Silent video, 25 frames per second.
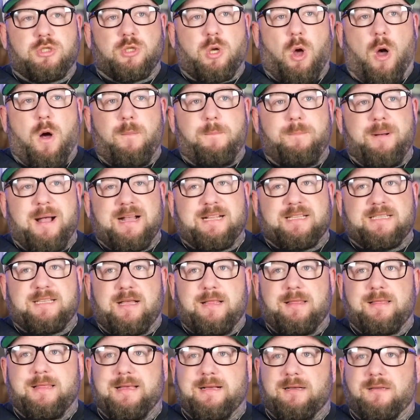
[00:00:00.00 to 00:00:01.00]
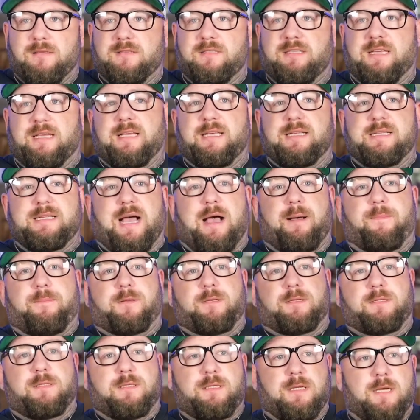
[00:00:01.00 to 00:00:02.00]
got better. Little things
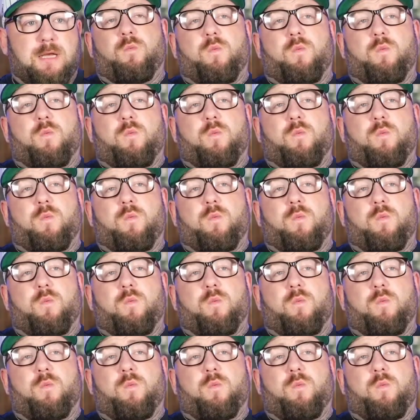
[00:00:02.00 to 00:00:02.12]
happened.